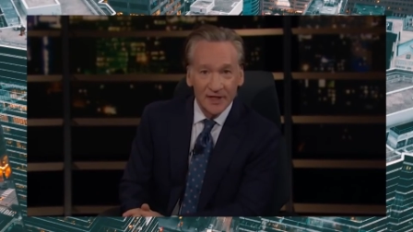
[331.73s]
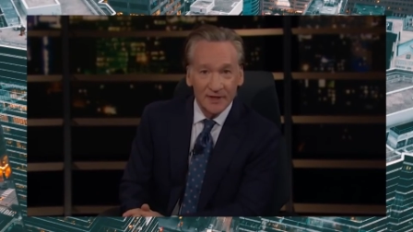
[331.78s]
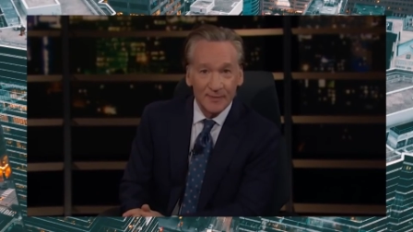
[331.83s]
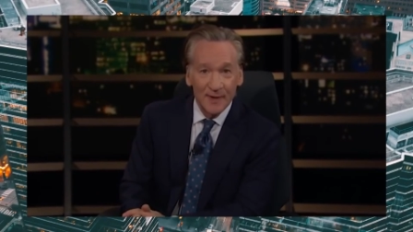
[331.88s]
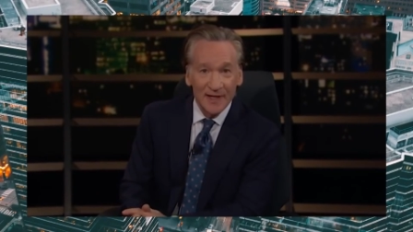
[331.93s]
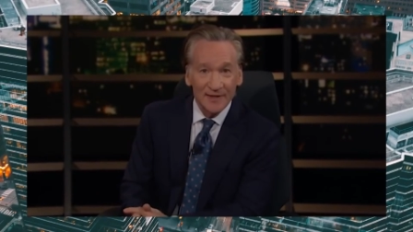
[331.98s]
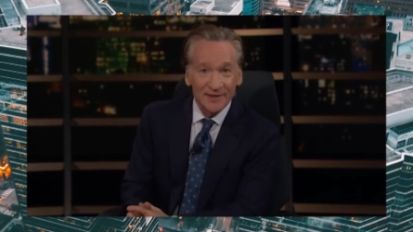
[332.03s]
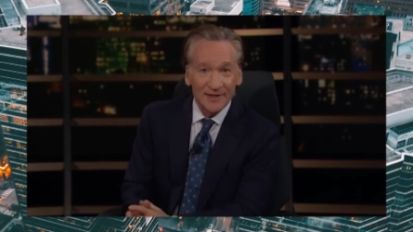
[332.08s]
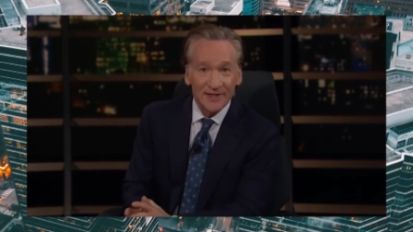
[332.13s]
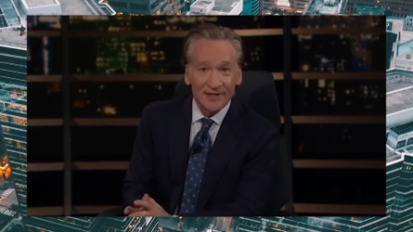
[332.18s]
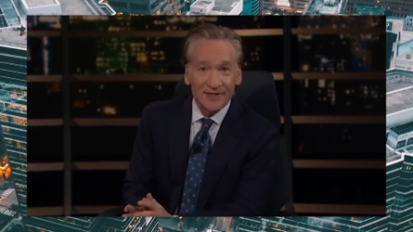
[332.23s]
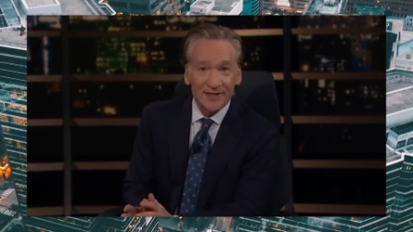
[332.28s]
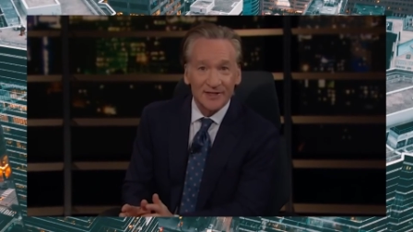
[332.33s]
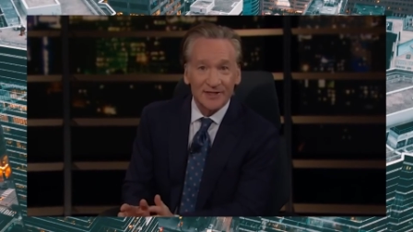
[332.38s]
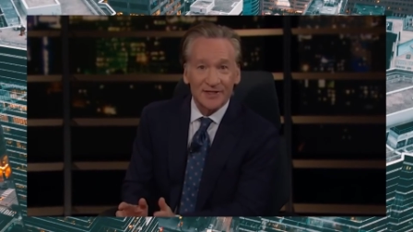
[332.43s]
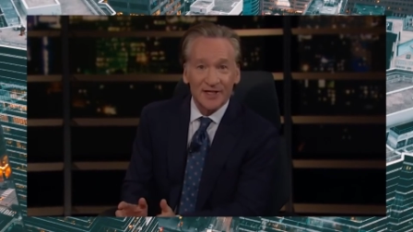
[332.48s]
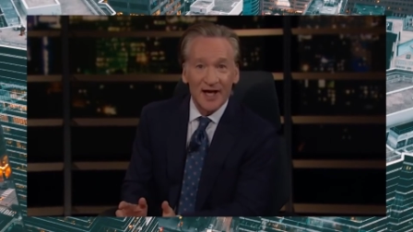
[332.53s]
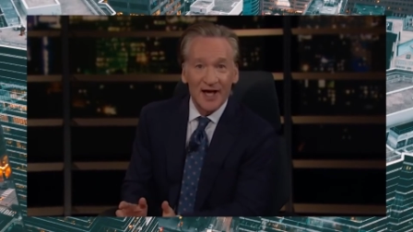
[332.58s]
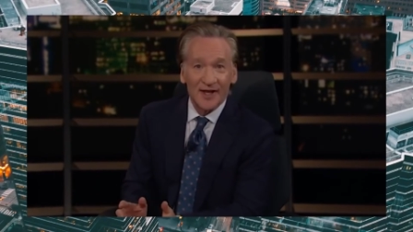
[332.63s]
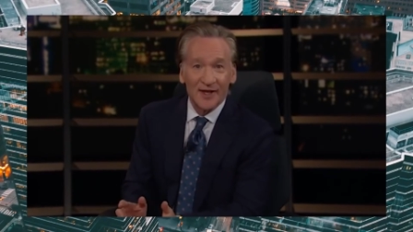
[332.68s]
Especially
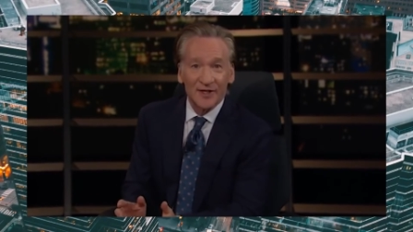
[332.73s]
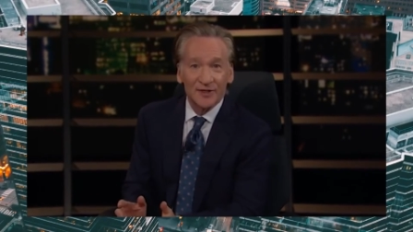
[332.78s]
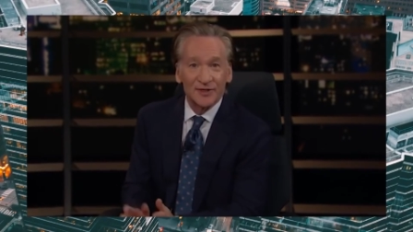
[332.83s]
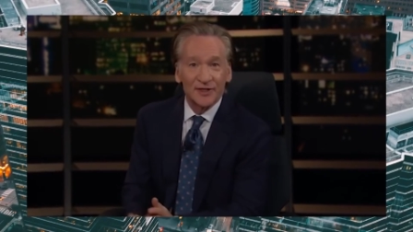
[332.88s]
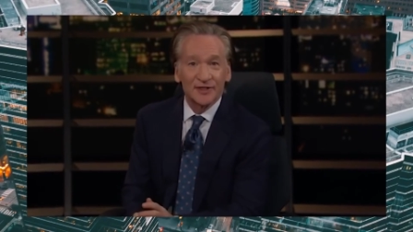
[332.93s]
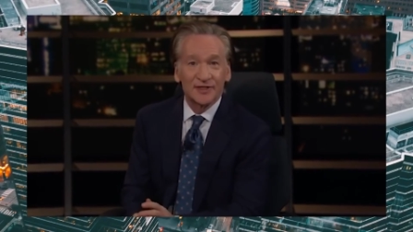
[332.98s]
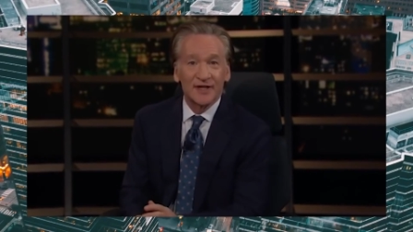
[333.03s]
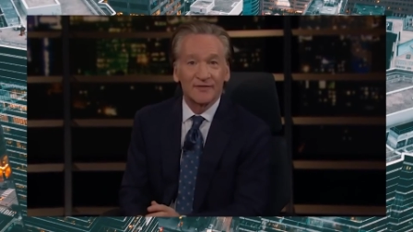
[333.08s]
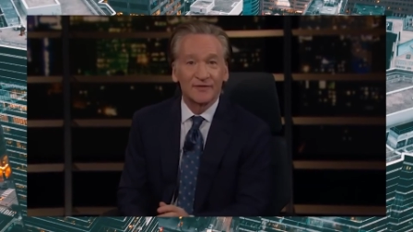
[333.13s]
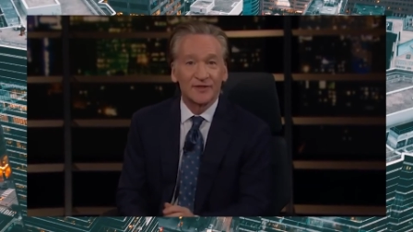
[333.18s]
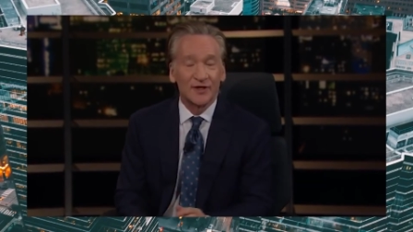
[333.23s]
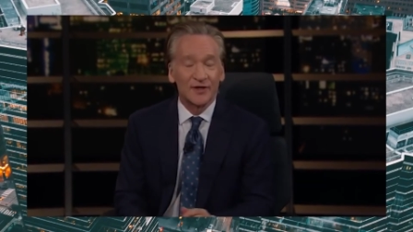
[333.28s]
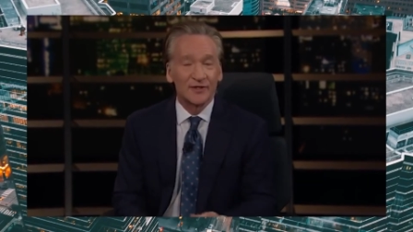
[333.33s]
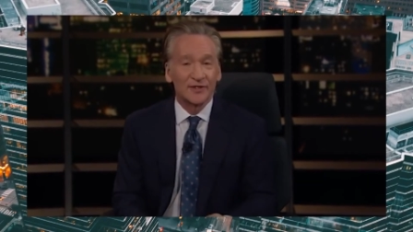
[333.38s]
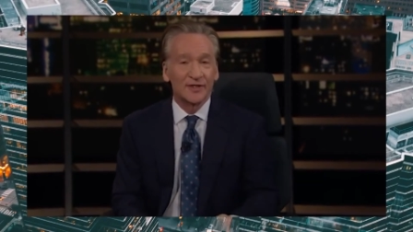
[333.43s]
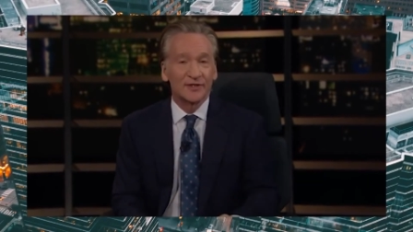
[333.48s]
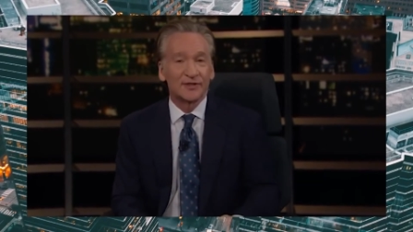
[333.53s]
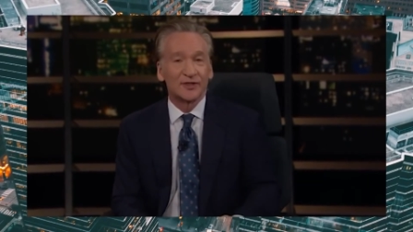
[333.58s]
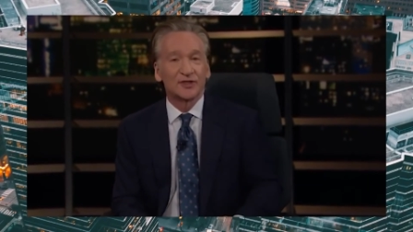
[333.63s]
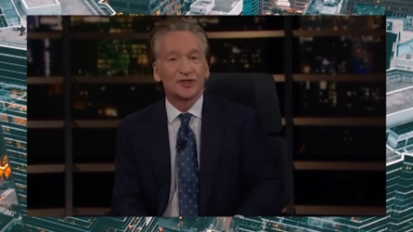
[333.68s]
since colleges have
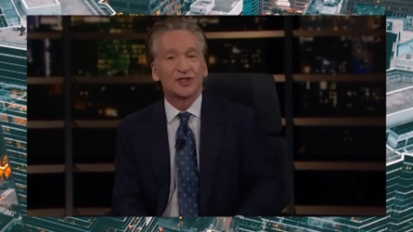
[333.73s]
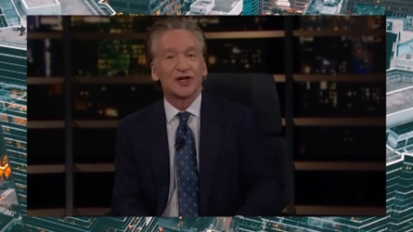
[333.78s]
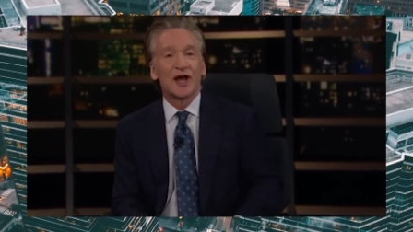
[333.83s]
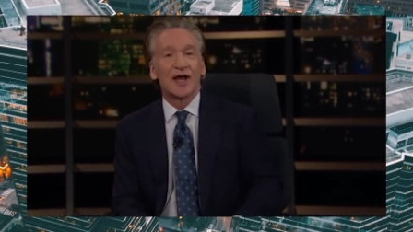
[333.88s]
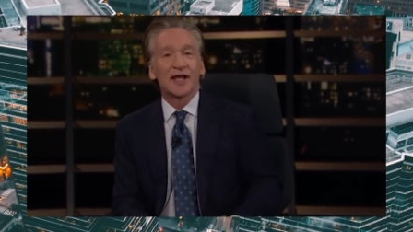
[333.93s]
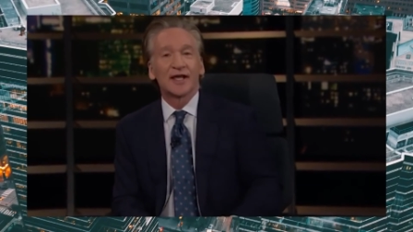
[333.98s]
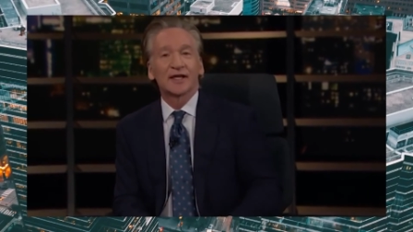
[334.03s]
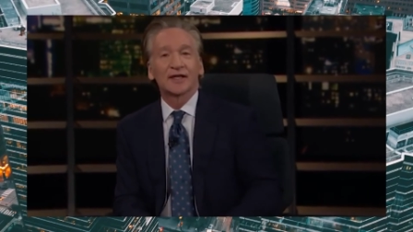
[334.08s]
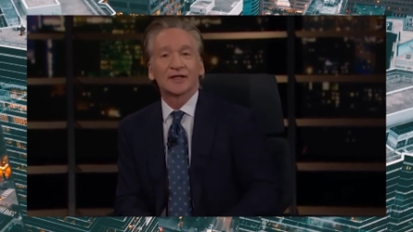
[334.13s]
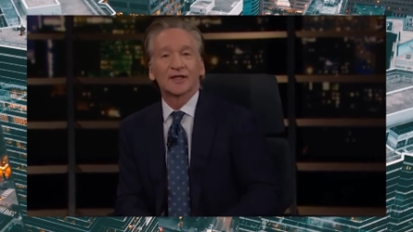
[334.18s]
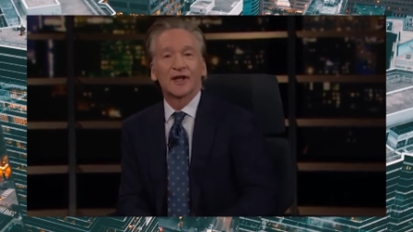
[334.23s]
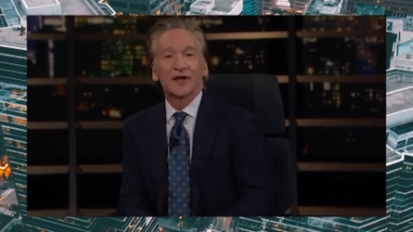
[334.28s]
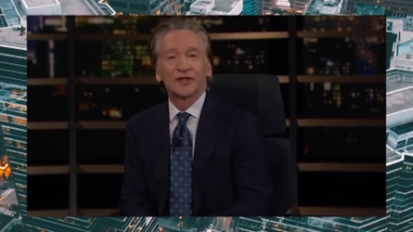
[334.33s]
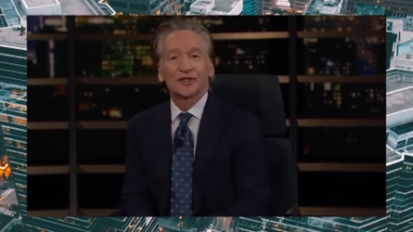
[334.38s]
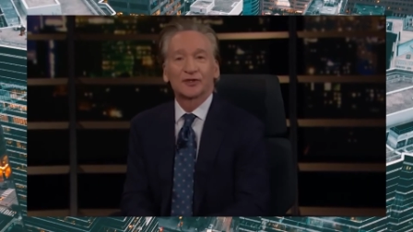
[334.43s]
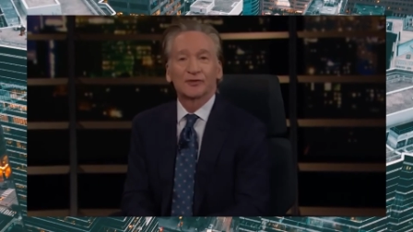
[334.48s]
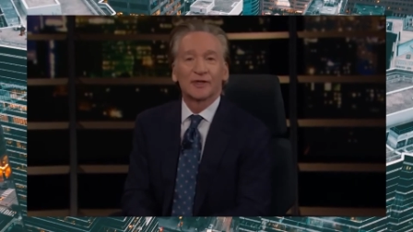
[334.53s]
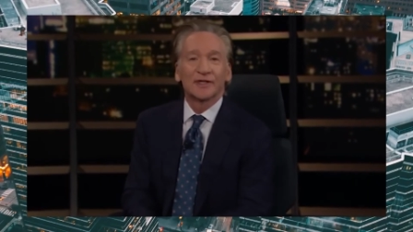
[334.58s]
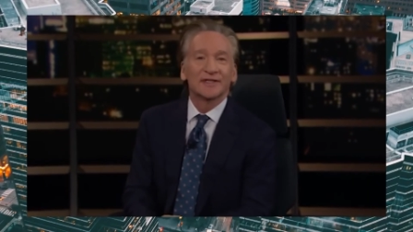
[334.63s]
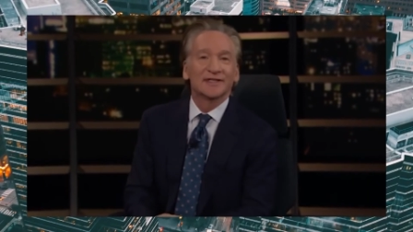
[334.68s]
turned into giant
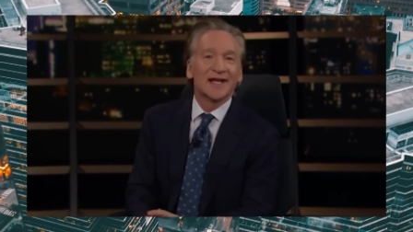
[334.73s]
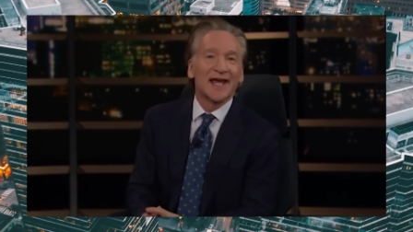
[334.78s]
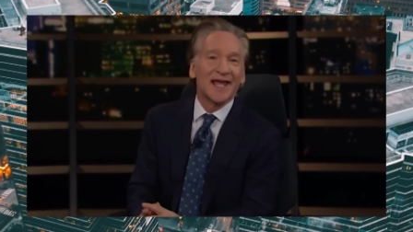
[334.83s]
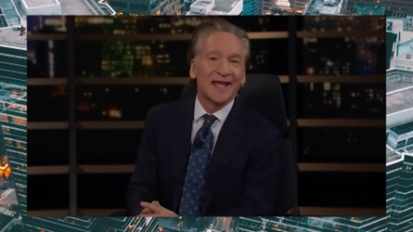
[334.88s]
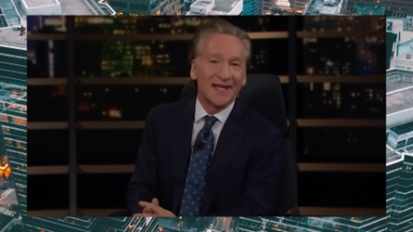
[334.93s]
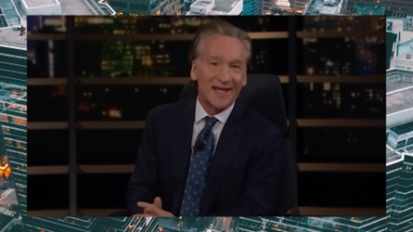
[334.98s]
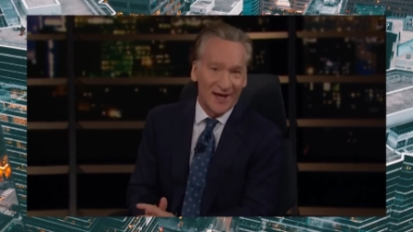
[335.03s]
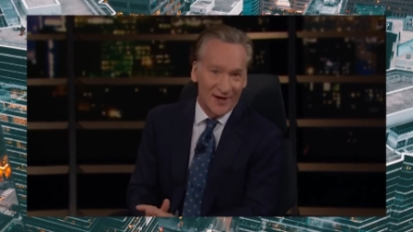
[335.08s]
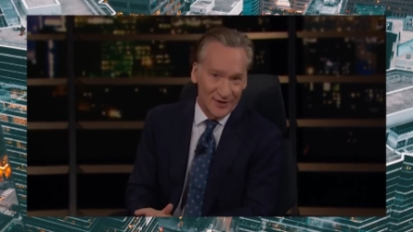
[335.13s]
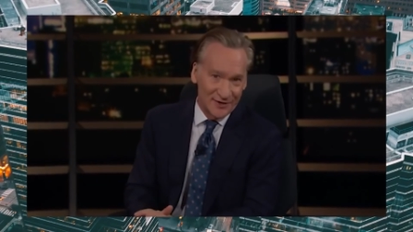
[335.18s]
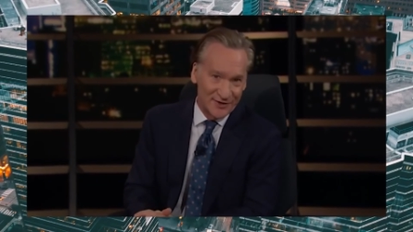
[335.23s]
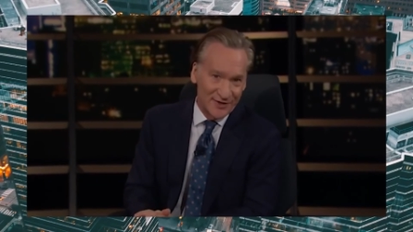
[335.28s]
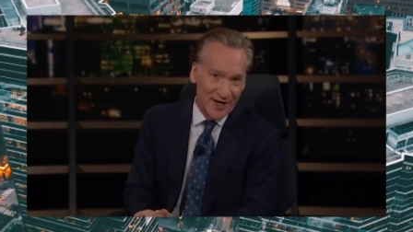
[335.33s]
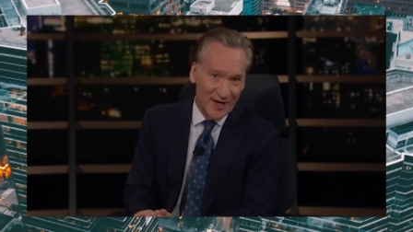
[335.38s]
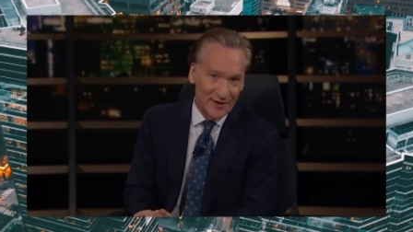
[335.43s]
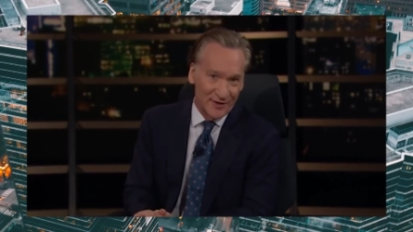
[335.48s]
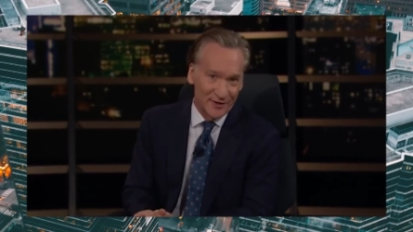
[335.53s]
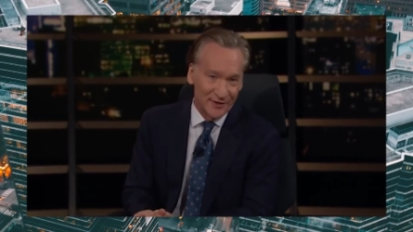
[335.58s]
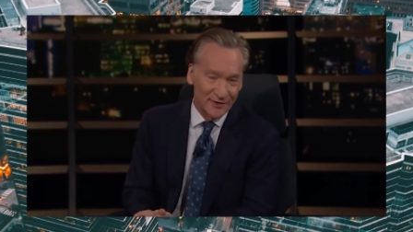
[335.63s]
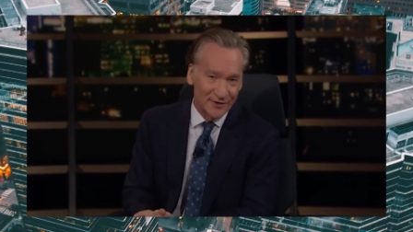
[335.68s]
luxury daycare
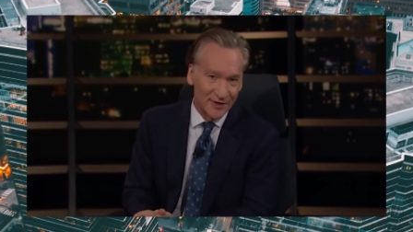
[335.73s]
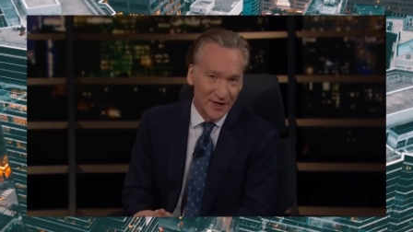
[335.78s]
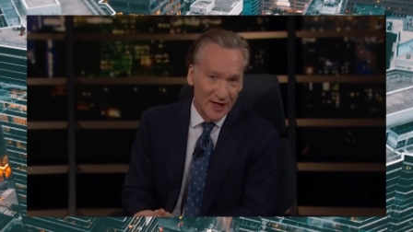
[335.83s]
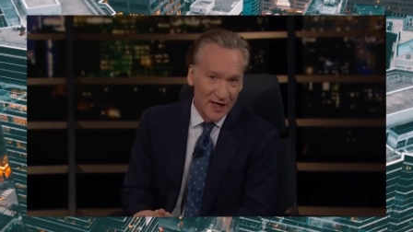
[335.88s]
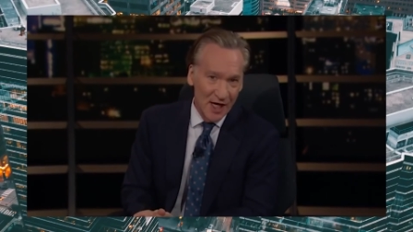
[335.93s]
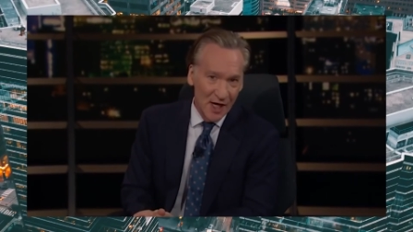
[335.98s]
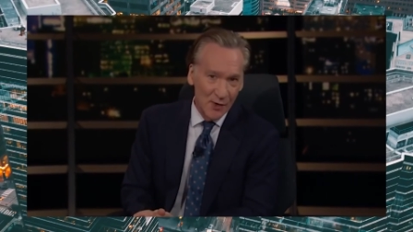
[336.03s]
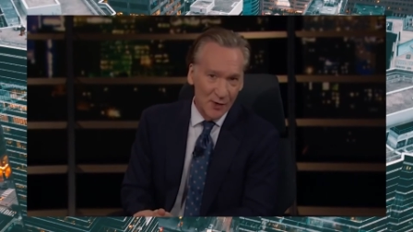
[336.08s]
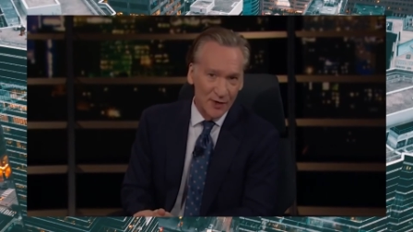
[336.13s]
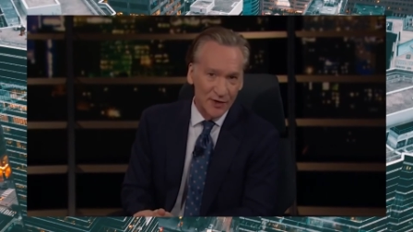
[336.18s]
centers